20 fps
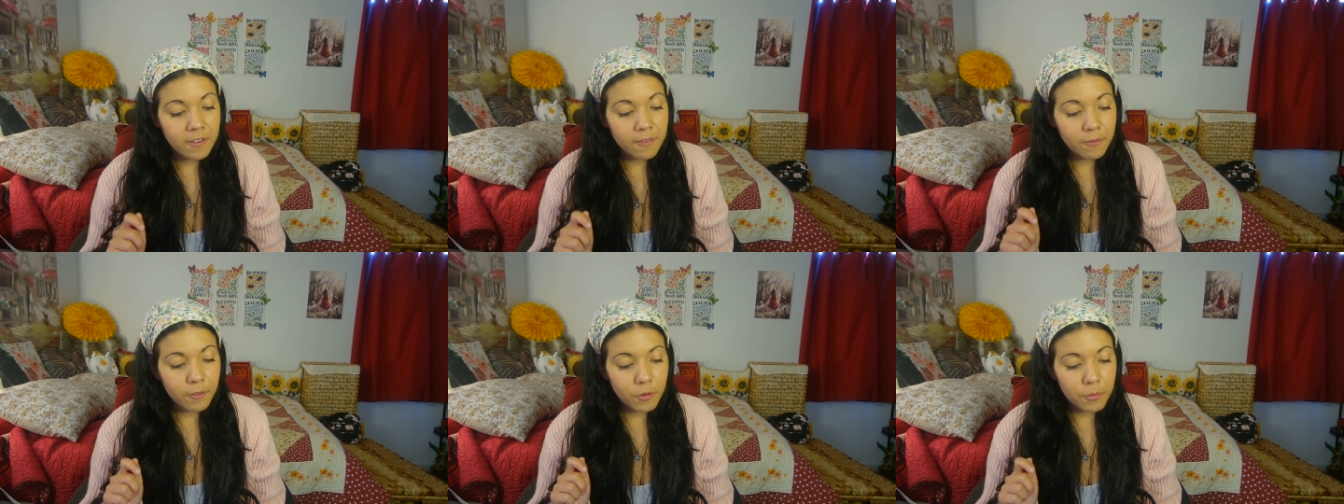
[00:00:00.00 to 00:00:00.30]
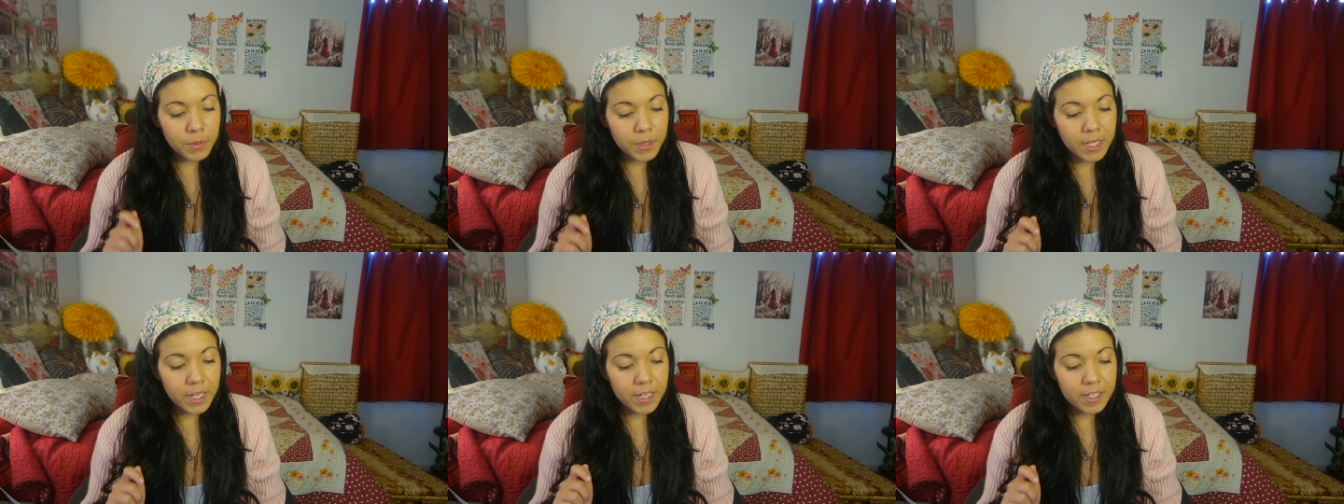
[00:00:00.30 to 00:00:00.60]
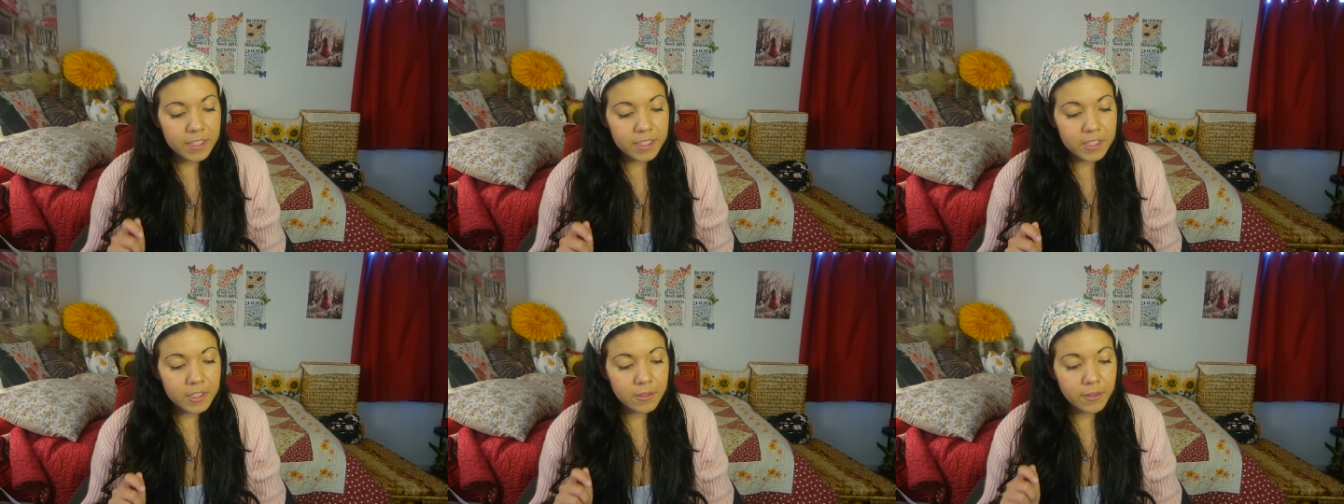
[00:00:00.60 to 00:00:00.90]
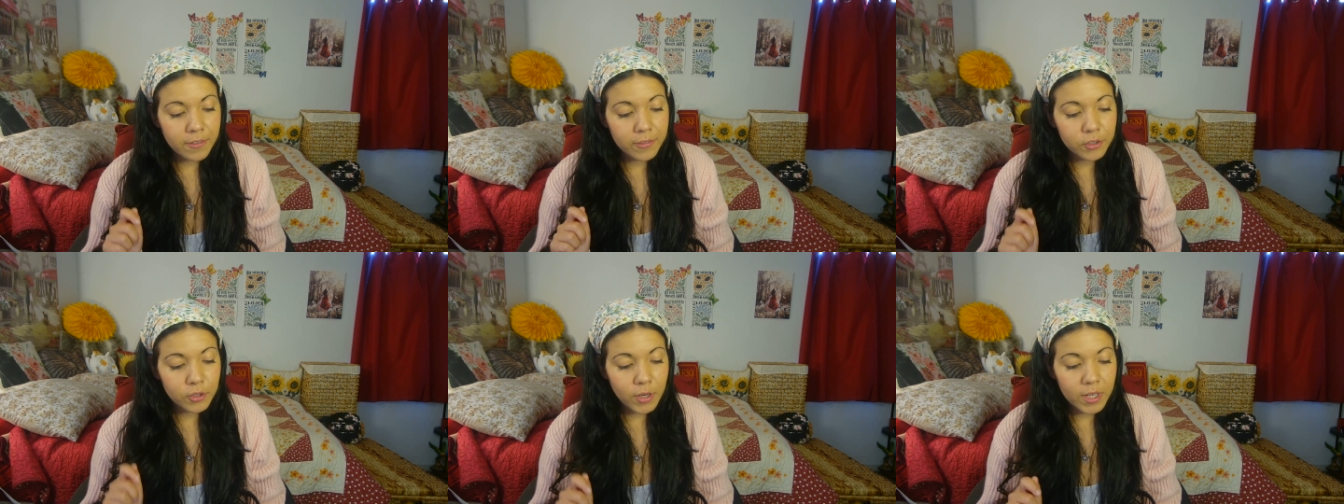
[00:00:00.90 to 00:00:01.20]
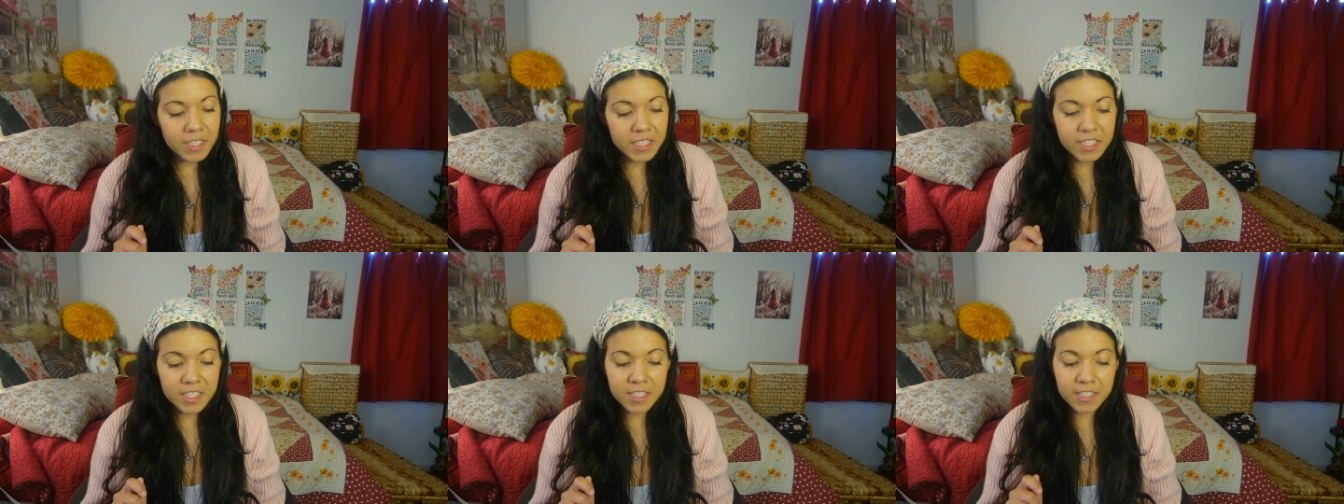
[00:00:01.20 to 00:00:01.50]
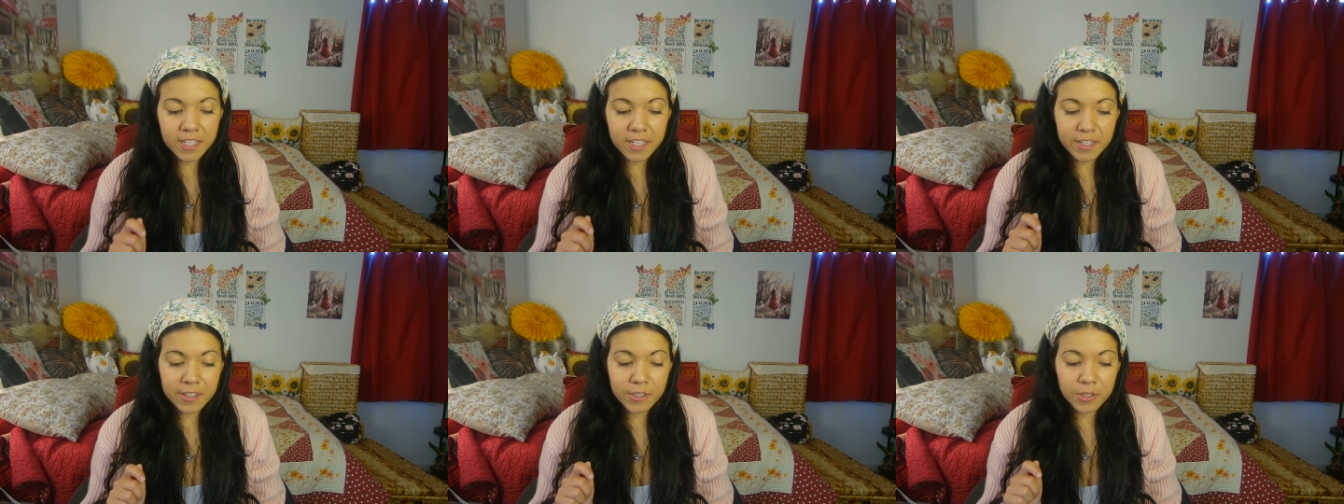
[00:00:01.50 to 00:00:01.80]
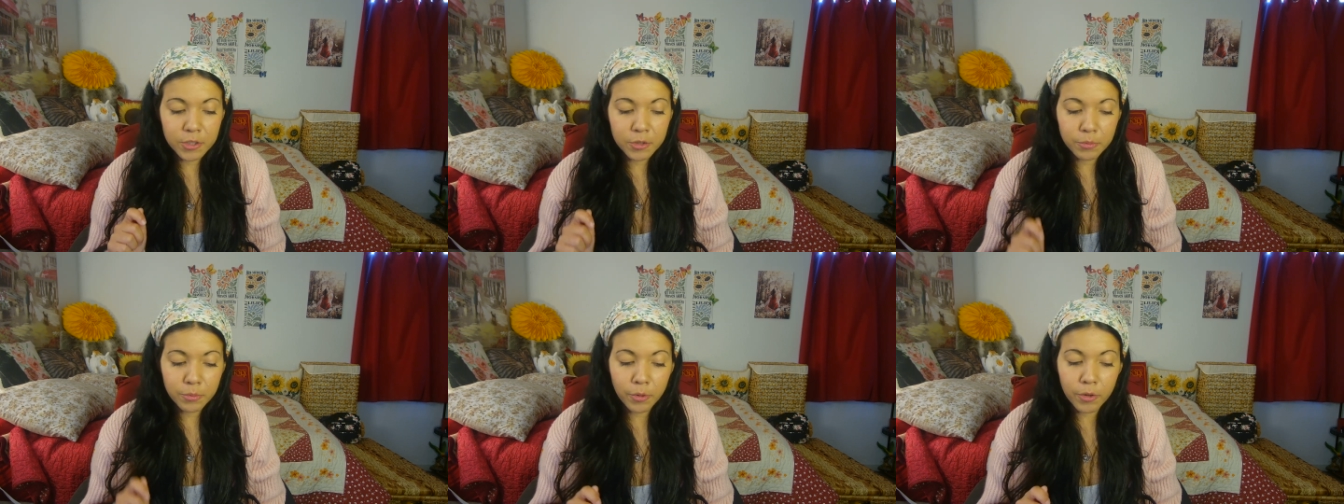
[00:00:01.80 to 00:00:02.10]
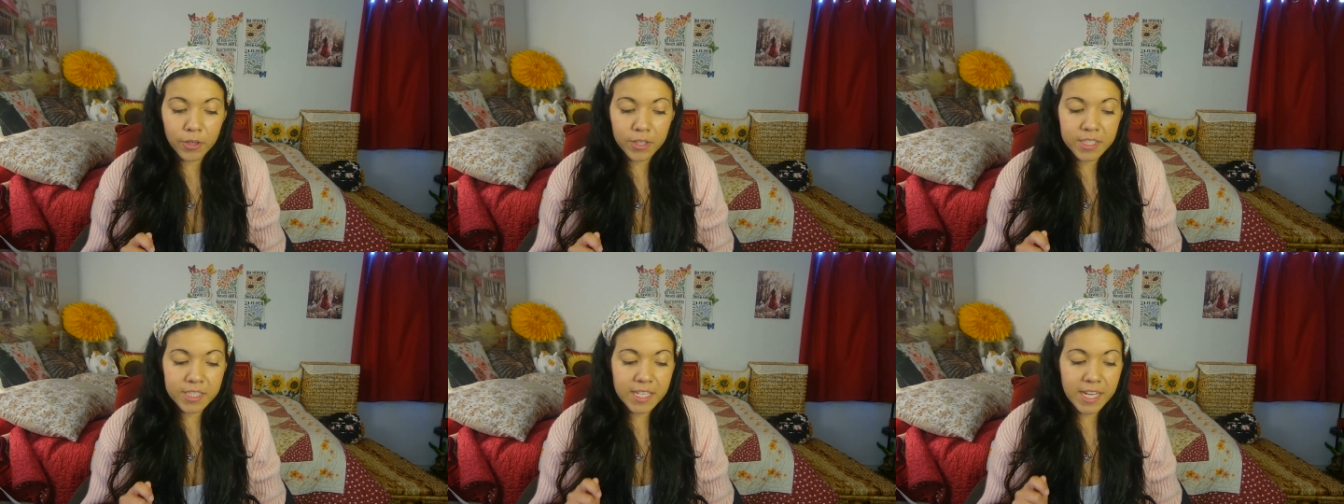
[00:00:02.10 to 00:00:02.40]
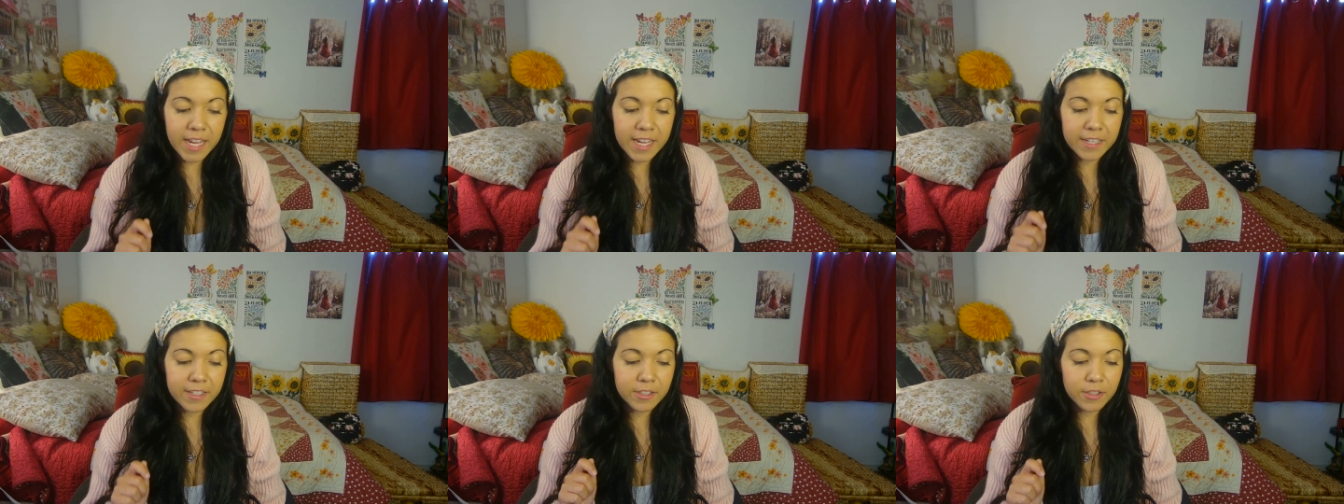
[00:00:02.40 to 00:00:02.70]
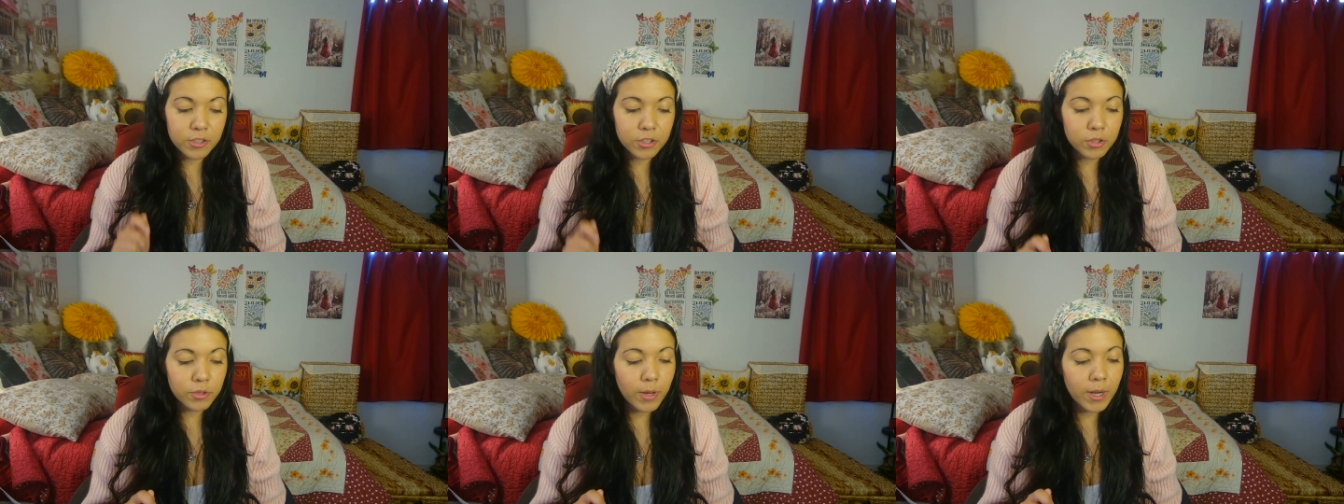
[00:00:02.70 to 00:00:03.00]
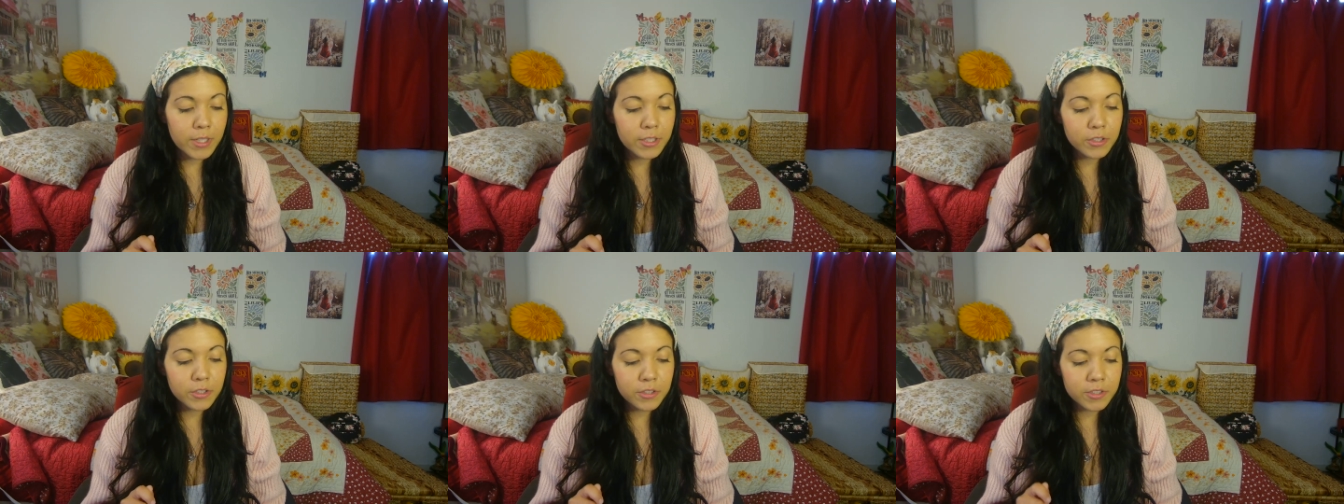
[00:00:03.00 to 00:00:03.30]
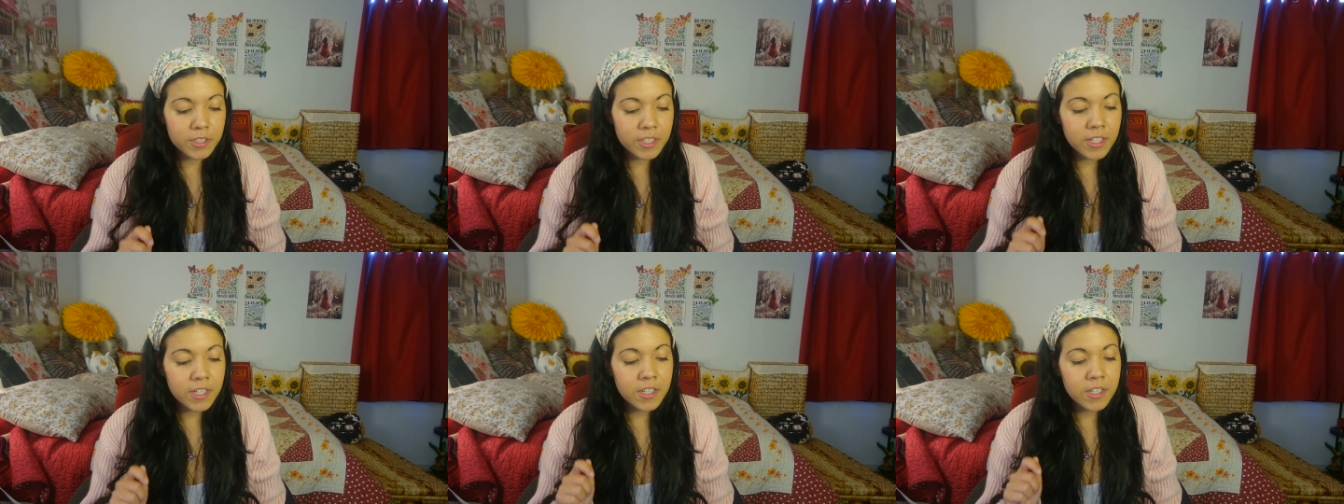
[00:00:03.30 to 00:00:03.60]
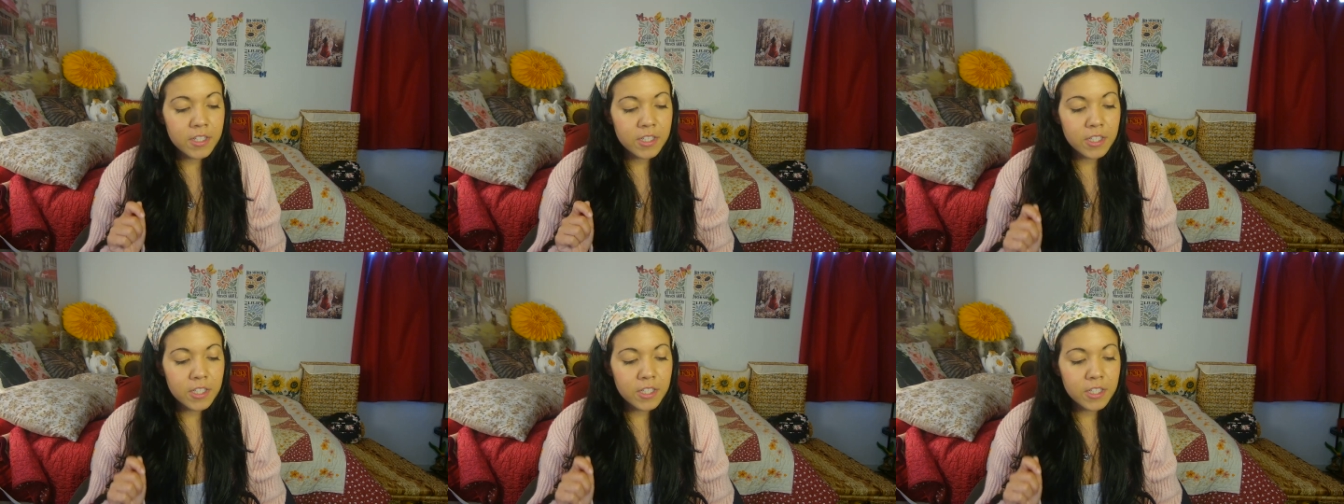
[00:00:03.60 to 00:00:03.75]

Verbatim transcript: For because you have trusted in your works and your treasures,